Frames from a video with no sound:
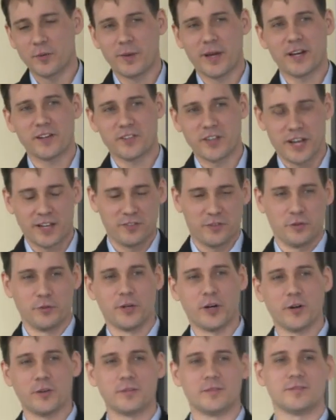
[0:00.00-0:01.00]
manage it, as you
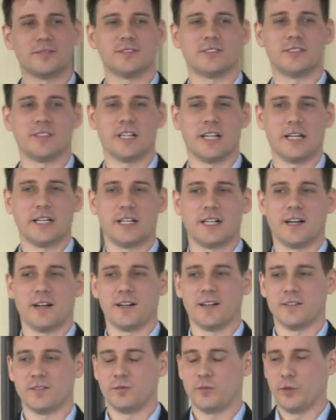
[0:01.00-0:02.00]
know, right?
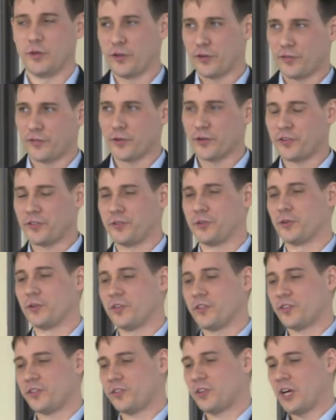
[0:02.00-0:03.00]
Uh, with your first
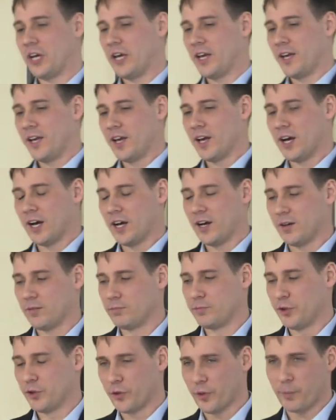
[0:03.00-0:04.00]
students, uh,
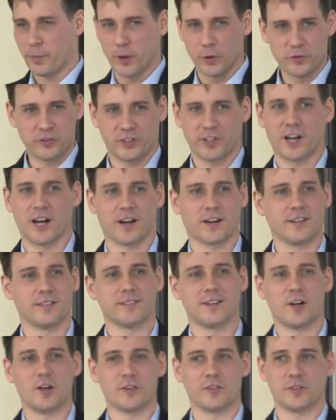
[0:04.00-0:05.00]
you're the postdoc
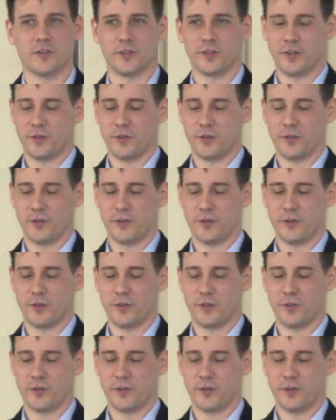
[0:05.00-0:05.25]
also.